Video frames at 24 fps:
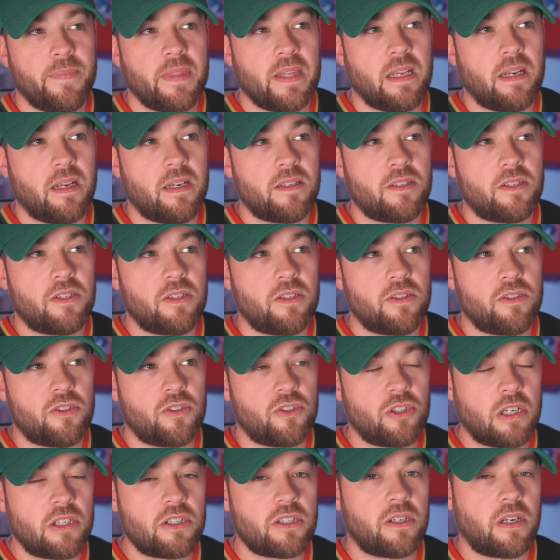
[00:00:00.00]
that has
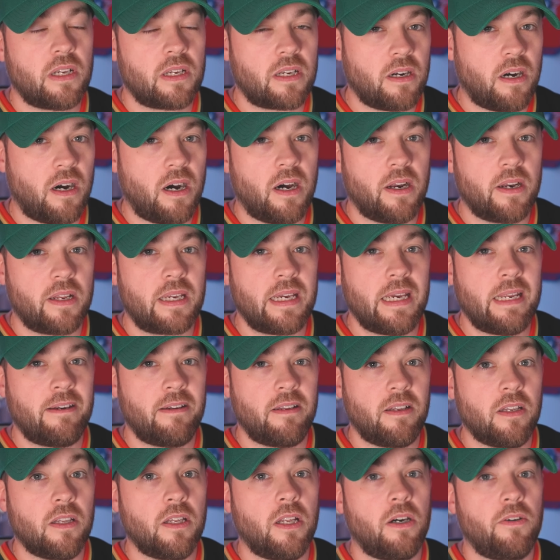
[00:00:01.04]
such an iconic and
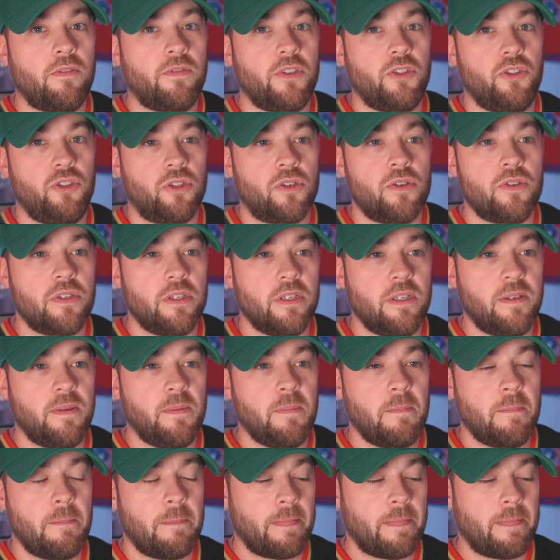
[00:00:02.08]
loved jersey,